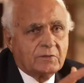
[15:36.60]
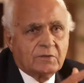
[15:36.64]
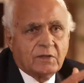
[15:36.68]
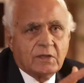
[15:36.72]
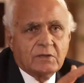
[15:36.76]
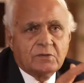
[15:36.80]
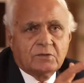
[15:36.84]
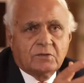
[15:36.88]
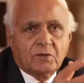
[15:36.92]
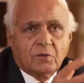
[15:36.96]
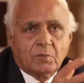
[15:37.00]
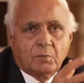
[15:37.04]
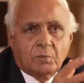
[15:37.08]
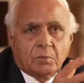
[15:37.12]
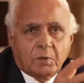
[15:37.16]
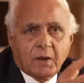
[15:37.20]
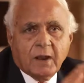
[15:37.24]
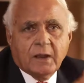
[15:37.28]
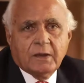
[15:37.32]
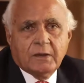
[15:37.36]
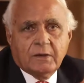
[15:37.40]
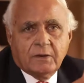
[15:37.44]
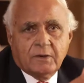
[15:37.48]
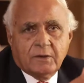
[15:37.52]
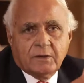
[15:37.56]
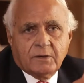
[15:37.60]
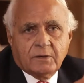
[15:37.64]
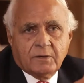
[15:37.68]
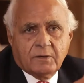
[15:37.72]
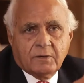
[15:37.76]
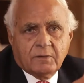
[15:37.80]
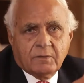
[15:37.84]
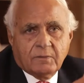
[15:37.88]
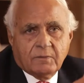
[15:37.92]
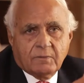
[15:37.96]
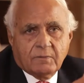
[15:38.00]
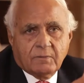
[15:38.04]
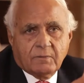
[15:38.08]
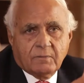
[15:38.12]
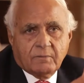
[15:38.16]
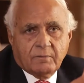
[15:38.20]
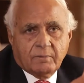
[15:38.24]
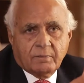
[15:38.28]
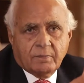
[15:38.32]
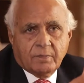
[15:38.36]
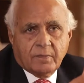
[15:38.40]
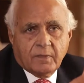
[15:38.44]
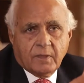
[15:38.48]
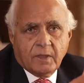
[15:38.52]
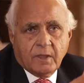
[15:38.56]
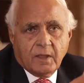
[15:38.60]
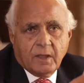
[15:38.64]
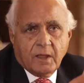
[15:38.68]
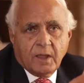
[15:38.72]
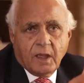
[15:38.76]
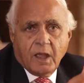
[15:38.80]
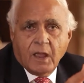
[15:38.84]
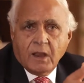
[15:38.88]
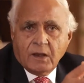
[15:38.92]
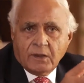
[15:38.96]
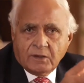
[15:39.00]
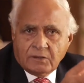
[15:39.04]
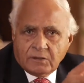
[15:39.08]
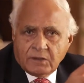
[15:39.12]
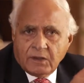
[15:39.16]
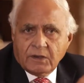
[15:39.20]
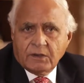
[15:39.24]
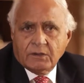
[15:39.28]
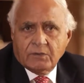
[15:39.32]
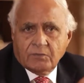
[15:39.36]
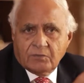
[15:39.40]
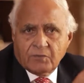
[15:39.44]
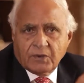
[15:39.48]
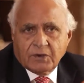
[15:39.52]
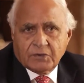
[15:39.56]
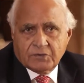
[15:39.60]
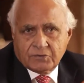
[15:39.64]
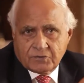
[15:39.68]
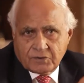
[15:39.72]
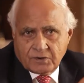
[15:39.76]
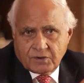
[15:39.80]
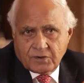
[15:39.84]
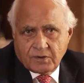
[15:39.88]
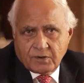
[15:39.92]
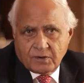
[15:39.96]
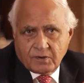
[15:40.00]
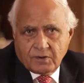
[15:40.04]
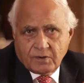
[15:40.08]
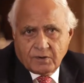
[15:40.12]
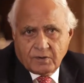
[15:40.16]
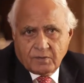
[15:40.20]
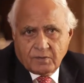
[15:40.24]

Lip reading: sense of pride and satisfaction,